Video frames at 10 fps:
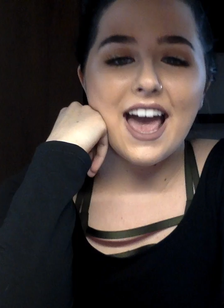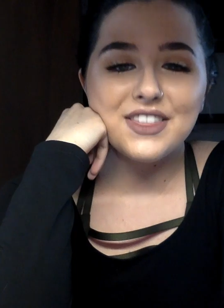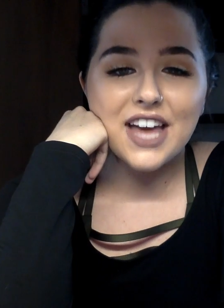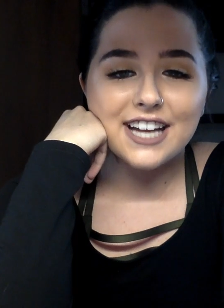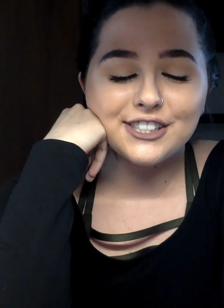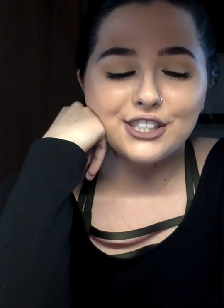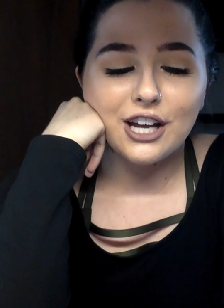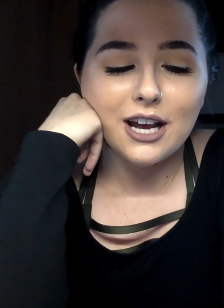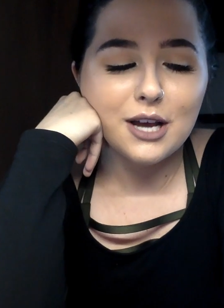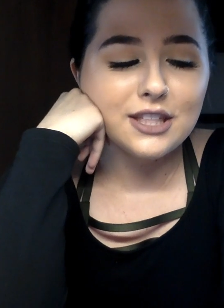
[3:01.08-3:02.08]
And then
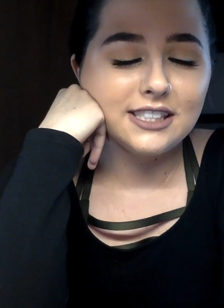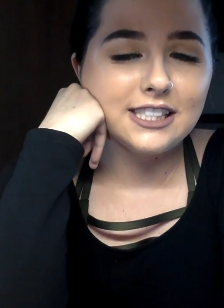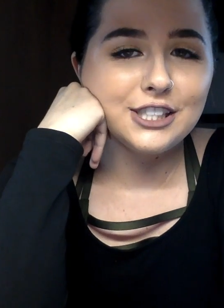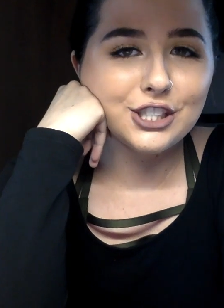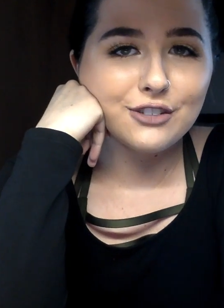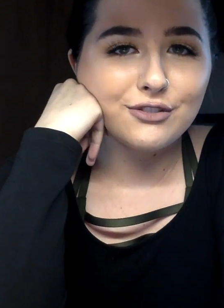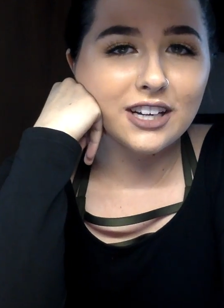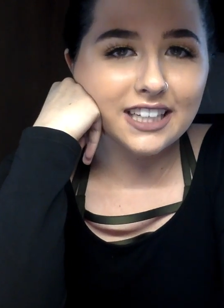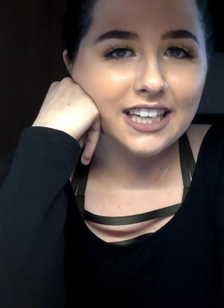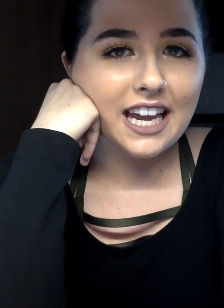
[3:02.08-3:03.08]
the teacher
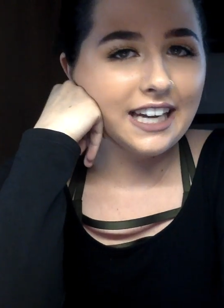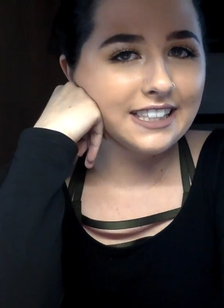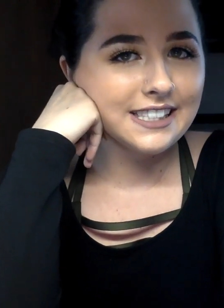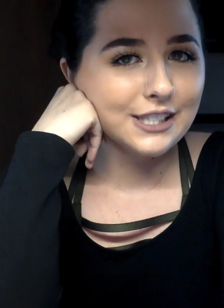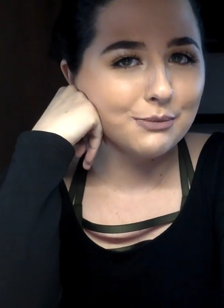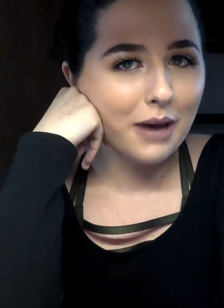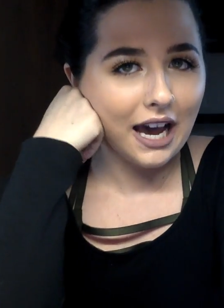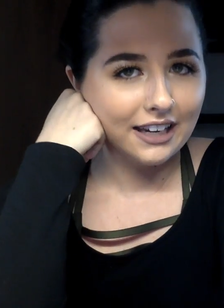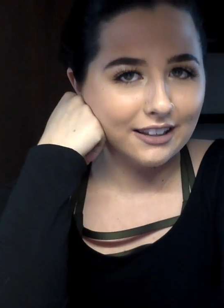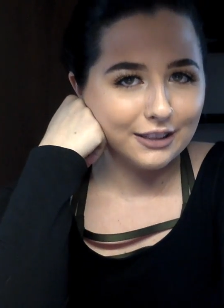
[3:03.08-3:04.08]
fucking hands us
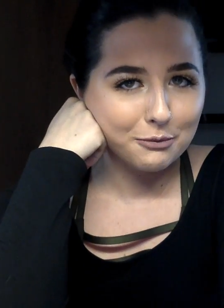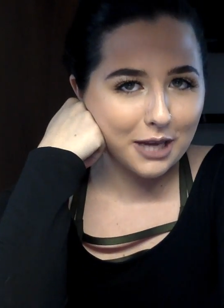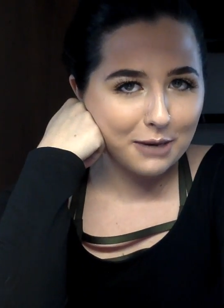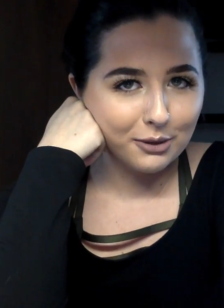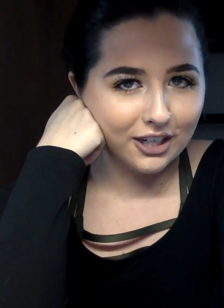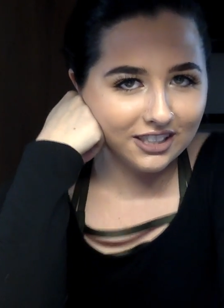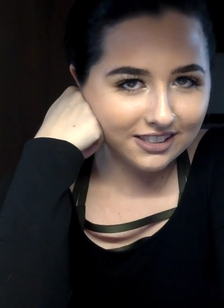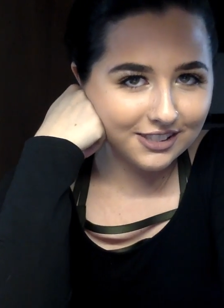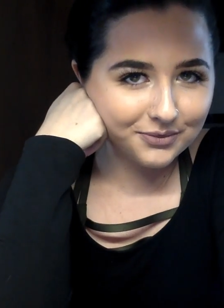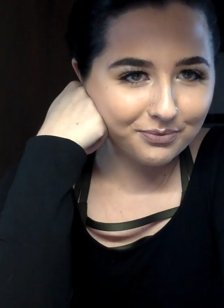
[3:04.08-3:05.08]
back the
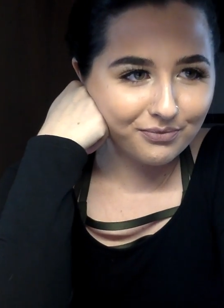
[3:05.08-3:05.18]
papers.